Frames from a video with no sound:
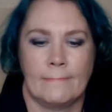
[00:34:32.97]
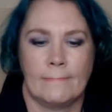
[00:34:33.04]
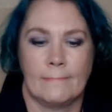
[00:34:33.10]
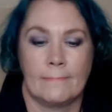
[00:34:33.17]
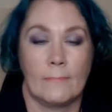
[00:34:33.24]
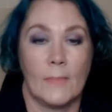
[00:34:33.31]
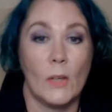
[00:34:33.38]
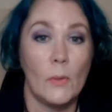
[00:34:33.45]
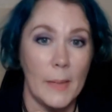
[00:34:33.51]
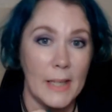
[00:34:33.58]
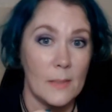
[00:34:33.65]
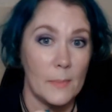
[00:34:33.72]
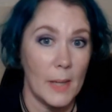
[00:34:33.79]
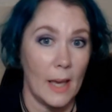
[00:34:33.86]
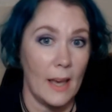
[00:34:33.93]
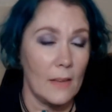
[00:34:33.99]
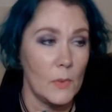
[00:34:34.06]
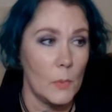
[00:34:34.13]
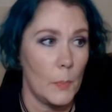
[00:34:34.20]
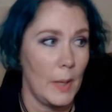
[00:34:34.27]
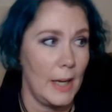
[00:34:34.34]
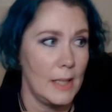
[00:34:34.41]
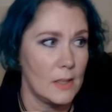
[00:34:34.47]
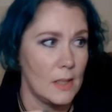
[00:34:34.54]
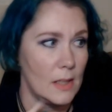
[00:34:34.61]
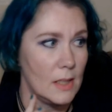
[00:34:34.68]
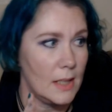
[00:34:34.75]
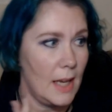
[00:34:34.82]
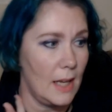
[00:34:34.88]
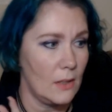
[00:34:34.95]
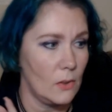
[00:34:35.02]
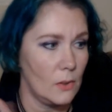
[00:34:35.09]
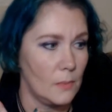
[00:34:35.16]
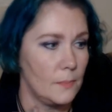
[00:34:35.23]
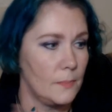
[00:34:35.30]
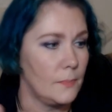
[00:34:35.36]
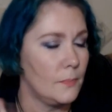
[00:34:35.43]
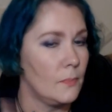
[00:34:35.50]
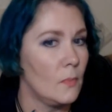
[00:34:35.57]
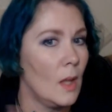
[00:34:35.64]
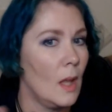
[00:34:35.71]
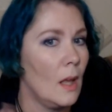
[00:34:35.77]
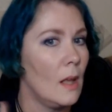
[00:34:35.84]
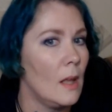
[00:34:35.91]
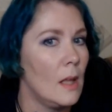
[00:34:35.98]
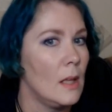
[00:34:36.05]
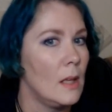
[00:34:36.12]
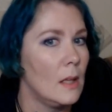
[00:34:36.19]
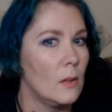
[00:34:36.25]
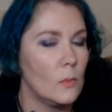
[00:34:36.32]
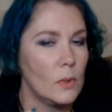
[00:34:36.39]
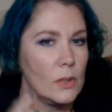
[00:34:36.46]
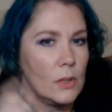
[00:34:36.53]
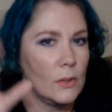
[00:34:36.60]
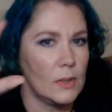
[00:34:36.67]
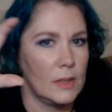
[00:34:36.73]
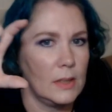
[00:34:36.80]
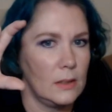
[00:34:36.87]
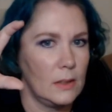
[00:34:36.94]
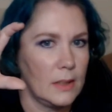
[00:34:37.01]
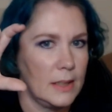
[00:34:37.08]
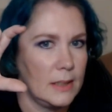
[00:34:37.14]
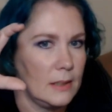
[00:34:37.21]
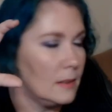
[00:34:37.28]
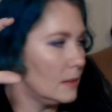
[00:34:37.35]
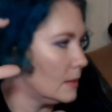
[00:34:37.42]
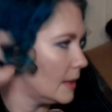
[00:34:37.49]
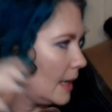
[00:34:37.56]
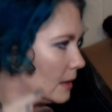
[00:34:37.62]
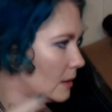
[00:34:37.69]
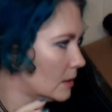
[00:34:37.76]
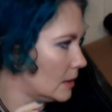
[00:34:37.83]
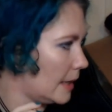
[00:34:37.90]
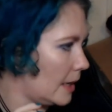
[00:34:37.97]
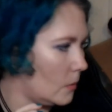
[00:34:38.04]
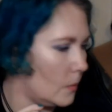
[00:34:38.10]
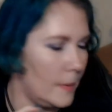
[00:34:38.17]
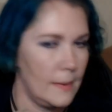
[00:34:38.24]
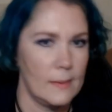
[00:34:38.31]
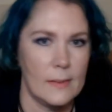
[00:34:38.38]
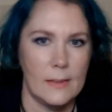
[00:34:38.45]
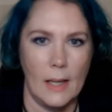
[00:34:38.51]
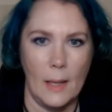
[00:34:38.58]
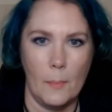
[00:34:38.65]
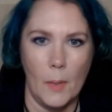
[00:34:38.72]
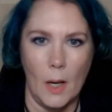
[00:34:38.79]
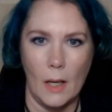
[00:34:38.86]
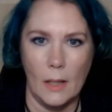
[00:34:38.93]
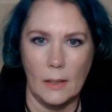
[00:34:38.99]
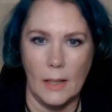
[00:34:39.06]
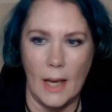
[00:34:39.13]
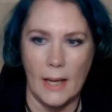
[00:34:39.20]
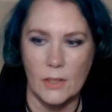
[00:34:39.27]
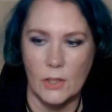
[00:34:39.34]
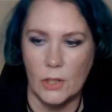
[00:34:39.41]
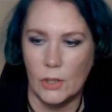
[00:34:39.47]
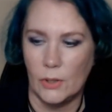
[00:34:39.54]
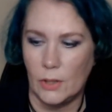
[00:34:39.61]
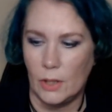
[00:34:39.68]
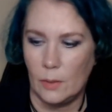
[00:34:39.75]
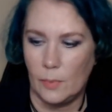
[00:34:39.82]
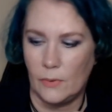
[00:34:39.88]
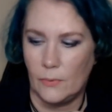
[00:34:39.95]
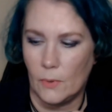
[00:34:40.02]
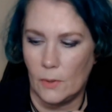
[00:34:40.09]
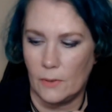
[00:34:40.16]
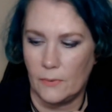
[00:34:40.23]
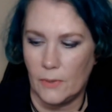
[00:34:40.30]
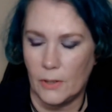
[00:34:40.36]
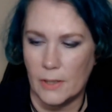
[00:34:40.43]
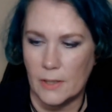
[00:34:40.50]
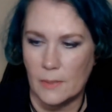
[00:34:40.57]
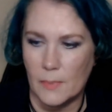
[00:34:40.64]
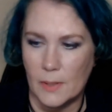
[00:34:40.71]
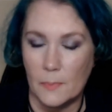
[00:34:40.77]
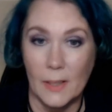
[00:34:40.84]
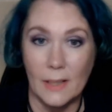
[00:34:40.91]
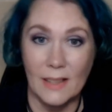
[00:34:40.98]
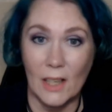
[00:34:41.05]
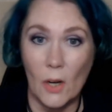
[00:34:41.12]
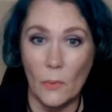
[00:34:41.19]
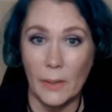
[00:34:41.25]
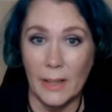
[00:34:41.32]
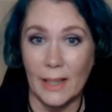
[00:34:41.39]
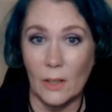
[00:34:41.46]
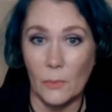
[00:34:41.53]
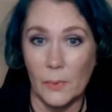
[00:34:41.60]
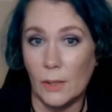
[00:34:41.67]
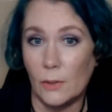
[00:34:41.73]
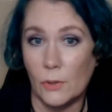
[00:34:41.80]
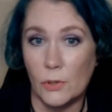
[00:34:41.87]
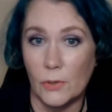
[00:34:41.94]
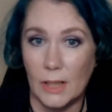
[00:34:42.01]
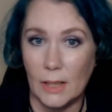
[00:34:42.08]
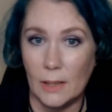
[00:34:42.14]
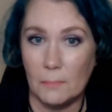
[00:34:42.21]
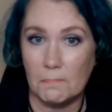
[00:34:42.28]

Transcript: That reminds me, I have a pine-scented candle. One of those little candlelight ones that I bought last year or the year before for Christmas, because I don't get a real tree